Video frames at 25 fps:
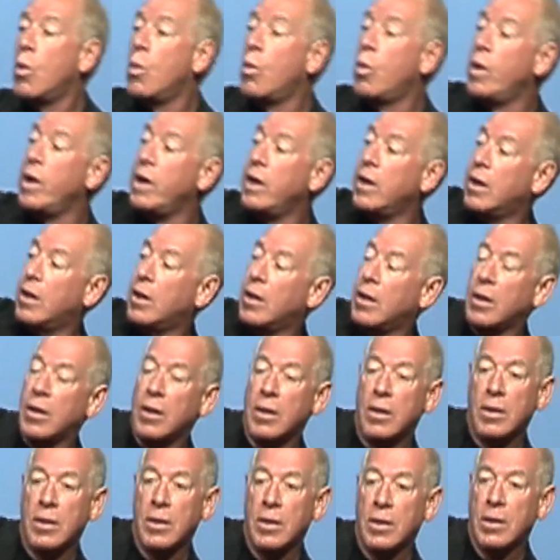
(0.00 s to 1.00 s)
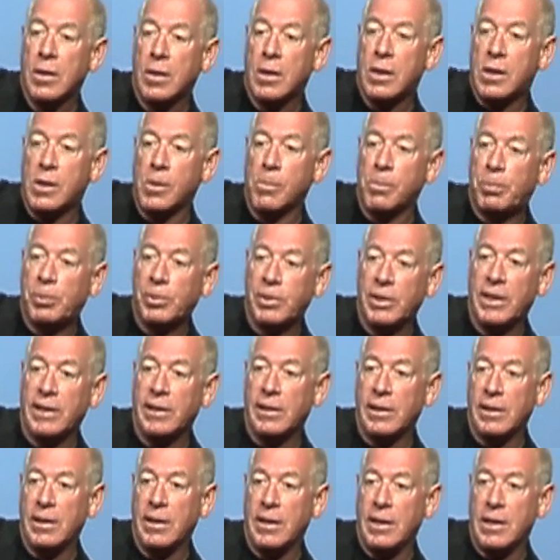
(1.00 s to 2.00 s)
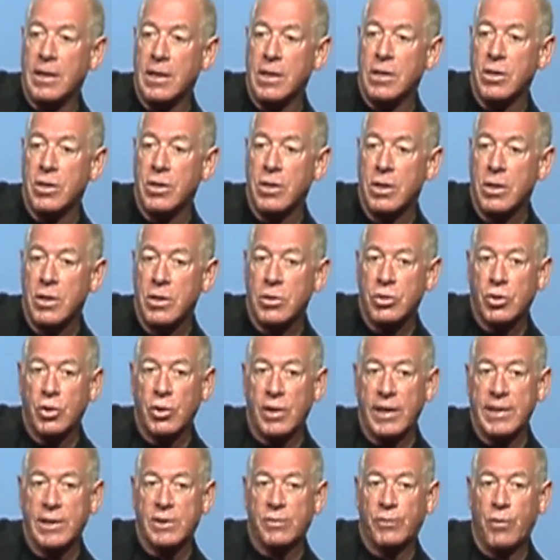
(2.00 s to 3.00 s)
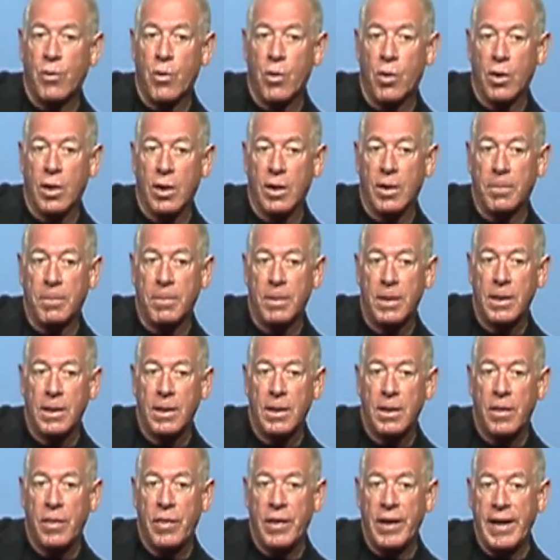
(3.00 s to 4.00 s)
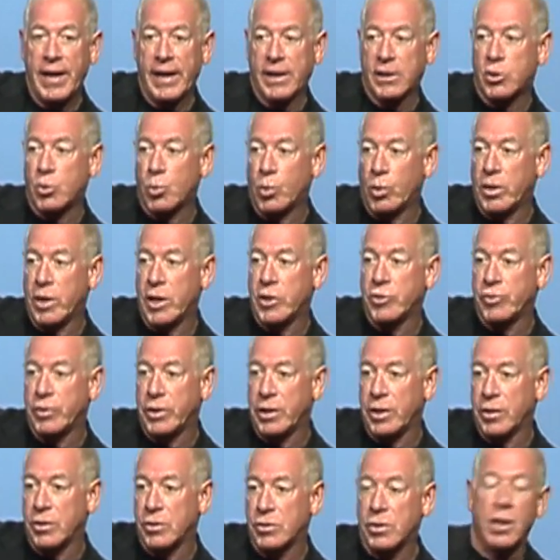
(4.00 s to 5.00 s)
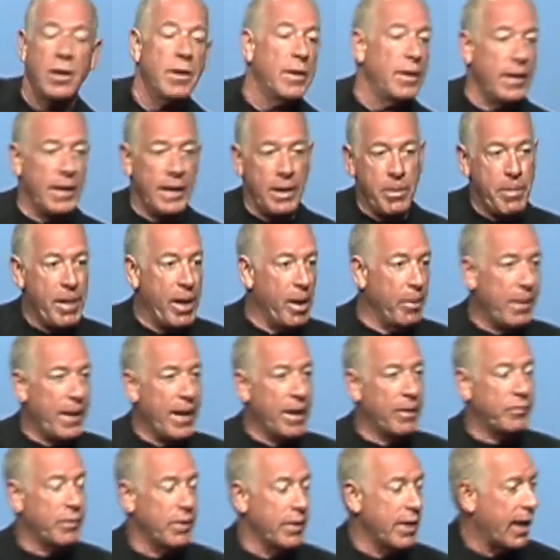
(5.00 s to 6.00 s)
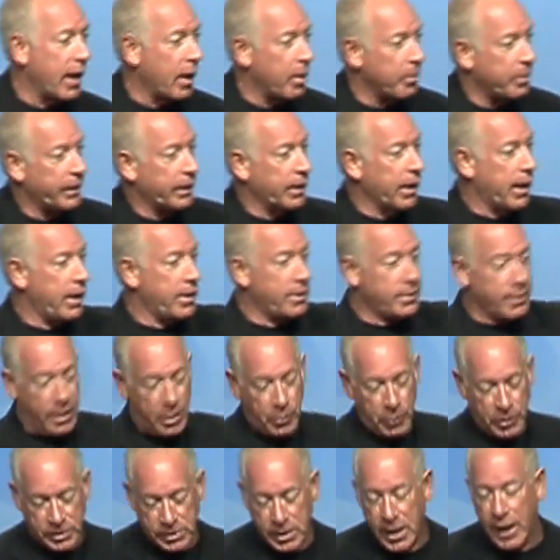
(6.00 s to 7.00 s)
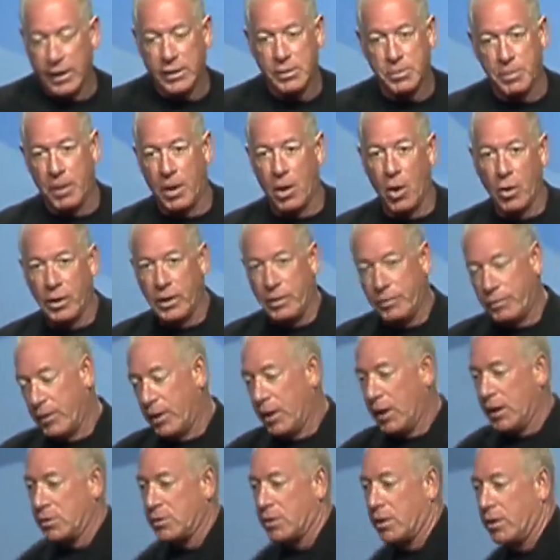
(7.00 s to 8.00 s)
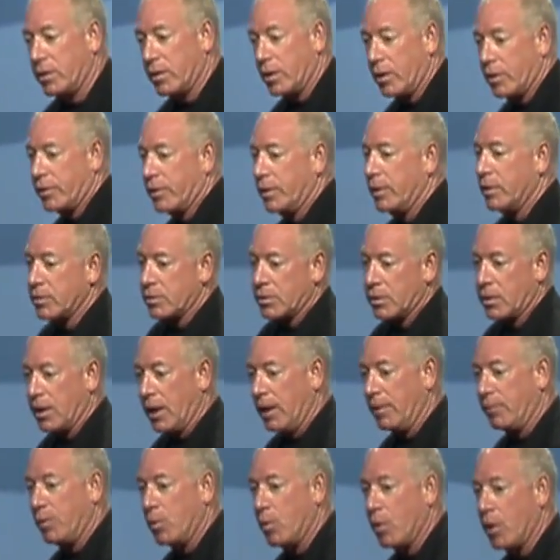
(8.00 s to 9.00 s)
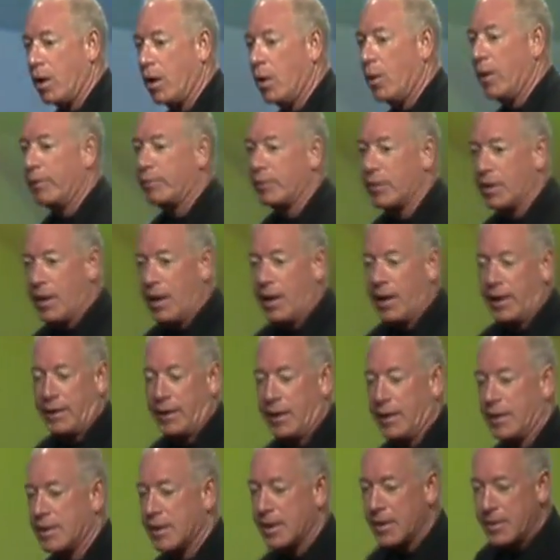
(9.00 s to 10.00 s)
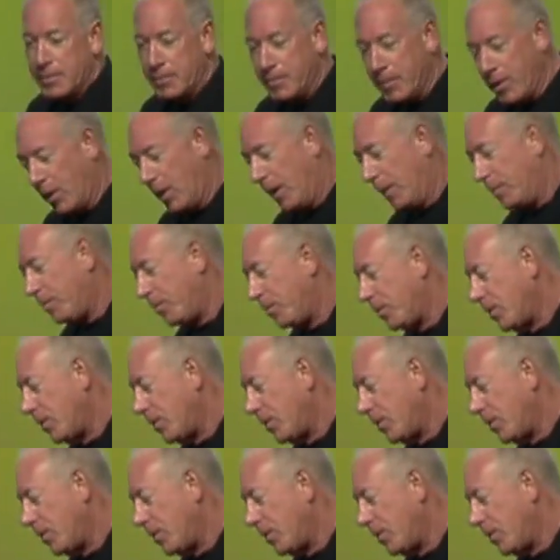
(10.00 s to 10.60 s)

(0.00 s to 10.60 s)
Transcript: will completely transform the next 100 years. Email me after that, I'll be glad to tell you what's next, but only for the next 100 years, okay? If you want to know after that, I can't tell you. All right.